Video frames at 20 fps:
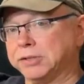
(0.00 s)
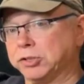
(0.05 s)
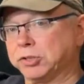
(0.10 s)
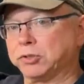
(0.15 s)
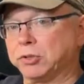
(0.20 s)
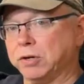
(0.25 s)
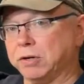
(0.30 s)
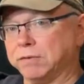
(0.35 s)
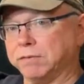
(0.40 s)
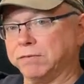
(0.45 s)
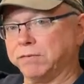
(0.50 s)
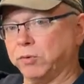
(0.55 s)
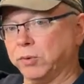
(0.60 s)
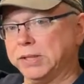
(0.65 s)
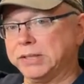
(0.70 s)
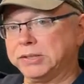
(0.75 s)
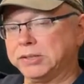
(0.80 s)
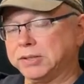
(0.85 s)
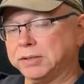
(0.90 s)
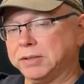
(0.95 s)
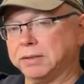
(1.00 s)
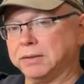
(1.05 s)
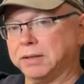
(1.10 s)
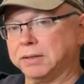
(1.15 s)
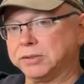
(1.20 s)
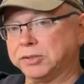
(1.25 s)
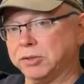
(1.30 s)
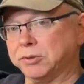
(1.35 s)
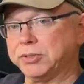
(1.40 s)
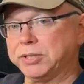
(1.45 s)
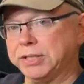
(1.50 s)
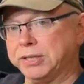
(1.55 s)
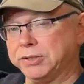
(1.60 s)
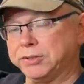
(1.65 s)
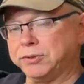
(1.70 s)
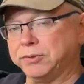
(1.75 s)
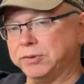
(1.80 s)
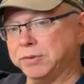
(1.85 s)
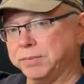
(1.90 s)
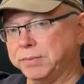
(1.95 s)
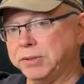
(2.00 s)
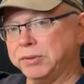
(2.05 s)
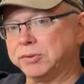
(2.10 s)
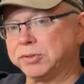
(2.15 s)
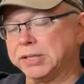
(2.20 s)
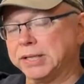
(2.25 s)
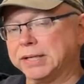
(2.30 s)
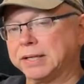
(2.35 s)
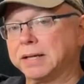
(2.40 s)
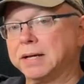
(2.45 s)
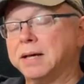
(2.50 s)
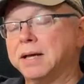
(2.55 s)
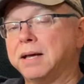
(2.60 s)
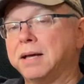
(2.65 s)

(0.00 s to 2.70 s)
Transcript: a strong voice associated to the music